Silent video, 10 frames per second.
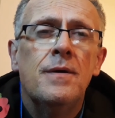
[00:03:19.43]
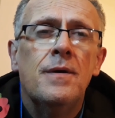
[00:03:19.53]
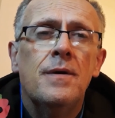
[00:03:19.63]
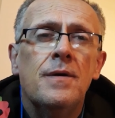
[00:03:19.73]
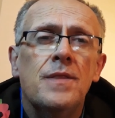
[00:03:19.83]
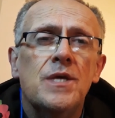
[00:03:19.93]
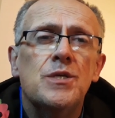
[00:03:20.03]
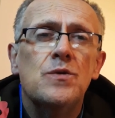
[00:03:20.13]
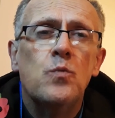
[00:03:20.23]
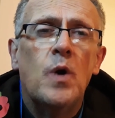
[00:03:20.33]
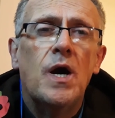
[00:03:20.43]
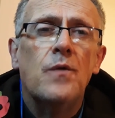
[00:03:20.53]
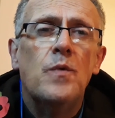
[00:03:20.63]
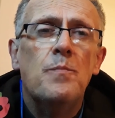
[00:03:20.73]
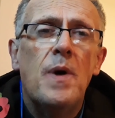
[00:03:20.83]
And this is why
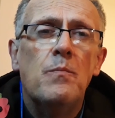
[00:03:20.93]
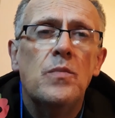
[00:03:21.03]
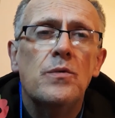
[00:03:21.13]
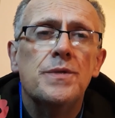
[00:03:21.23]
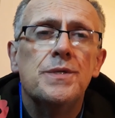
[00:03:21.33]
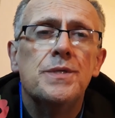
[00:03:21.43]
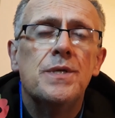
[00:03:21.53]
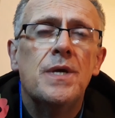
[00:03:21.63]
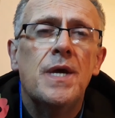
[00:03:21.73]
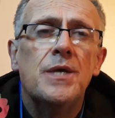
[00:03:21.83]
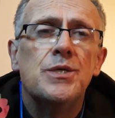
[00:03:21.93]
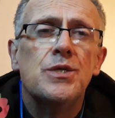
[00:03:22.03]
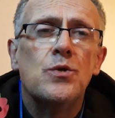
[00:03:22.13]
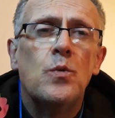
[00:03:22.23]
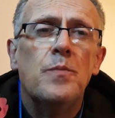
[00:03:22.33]
remembrance is
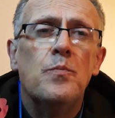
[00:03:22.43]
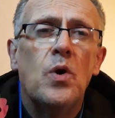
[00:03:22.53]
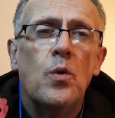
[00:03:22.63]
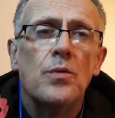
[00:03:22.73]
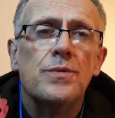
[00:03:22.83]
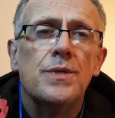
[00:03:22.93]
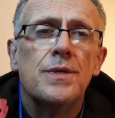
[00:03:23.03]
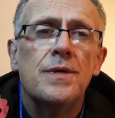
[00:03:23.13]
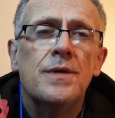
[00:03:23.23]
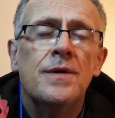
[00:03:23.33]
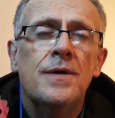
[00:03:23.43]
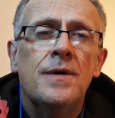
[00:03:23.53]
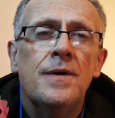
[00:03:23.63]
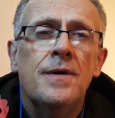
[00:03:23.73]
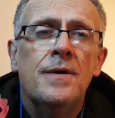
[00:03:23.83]
so important.
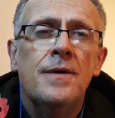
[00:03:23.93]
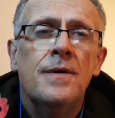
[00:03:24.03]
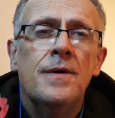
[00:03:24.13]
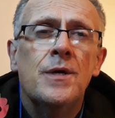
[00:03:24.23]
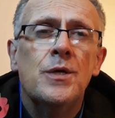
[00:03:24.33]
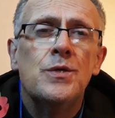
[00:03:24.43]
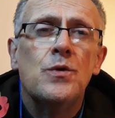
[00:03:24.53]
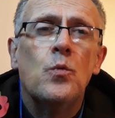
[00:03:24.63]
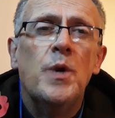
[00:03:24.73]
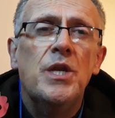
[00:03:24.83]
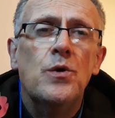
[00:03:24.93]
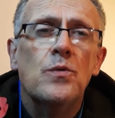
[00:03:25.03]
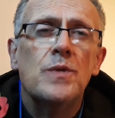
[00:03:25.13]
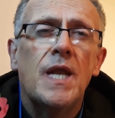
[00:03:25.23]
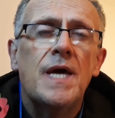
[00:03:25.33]
So we
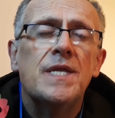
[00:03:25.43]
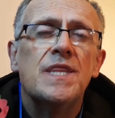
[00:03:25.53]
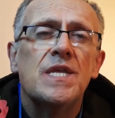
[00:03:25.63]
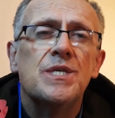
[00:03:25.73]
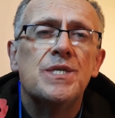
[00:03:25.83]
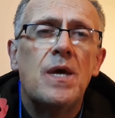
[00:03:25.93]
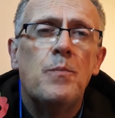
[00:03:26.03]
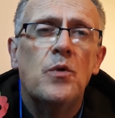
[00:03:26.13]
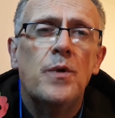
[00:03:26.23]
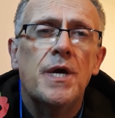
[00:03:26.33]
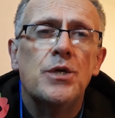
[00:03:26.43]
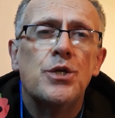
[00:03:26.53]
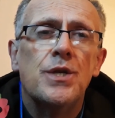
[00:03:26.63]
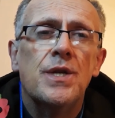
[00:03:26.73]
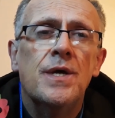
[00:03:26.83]
don't let the
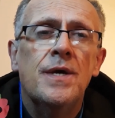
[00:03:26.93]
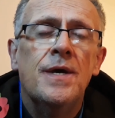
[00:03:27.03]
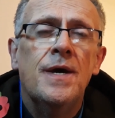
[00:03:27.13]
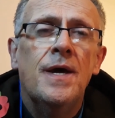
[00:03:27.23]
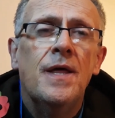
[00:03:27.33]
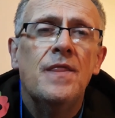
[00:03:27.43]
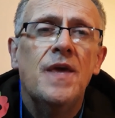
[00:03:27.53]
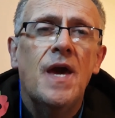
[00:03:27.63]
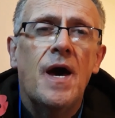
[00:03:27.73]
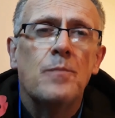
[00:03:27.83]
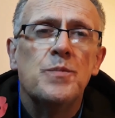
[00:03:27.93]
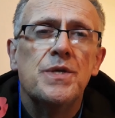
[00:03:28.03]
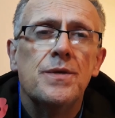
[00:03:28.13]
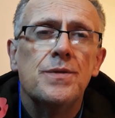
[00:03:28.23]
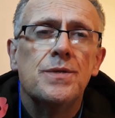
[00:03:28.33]
separation, the
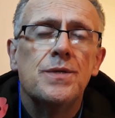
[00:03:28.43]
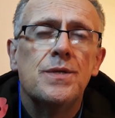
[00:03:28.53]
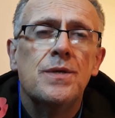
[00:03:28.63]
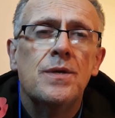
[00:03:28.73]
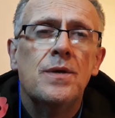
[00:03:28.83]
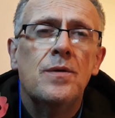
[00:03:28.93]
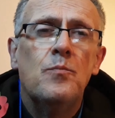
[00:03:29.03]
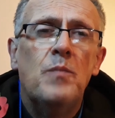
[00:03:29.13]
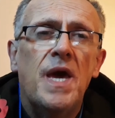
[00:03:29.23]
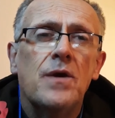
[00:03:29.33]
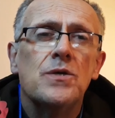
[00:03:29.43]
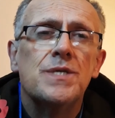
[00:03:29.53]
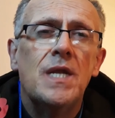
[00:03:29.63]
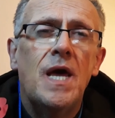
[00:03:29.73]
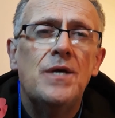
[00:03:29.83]
absence, make us
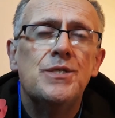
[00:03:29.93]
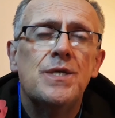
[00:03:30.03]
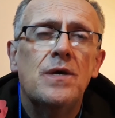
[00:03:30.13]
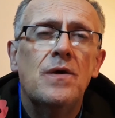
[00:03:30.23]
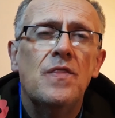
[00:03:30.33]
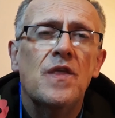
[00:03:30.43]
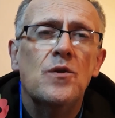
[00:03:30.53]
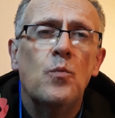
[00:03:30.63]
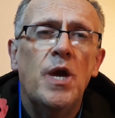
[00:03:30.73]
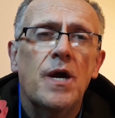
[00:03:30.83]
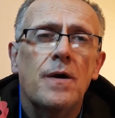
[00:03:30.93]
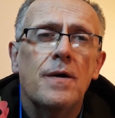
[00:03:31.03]
less than we are.